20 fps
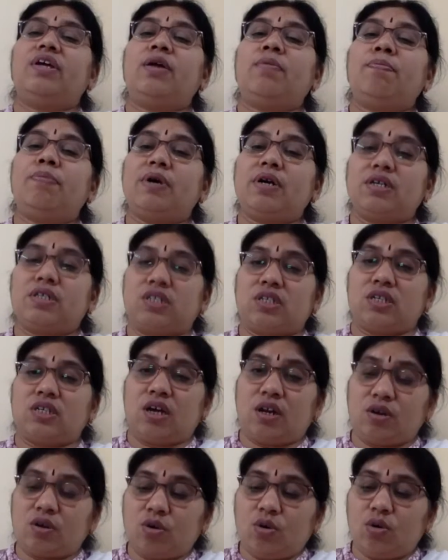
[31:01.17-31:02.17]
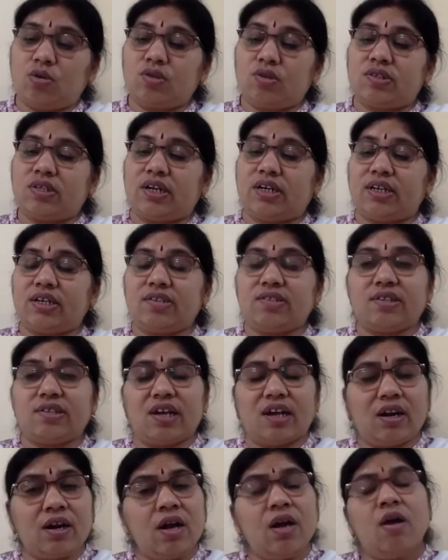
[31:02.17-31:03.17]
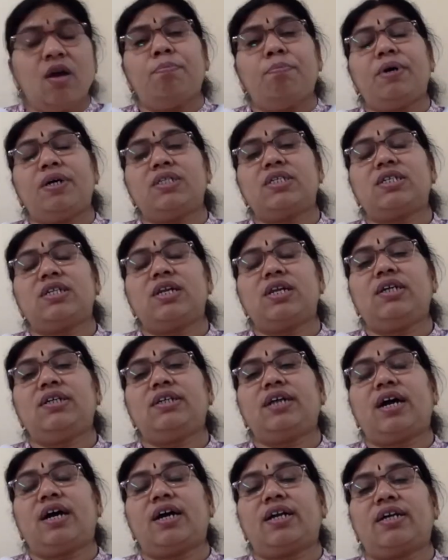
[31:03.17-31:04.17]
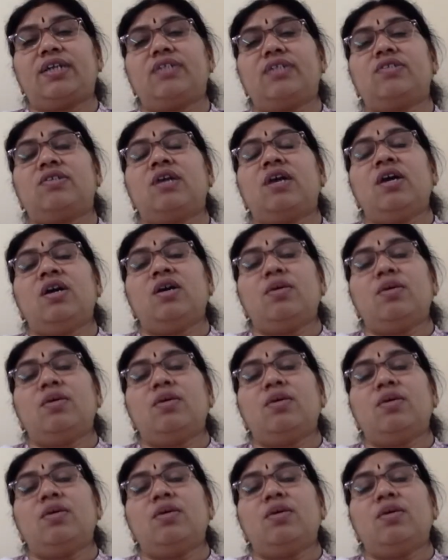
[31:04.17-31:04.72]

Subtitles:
their personal goals. That is their personal targets.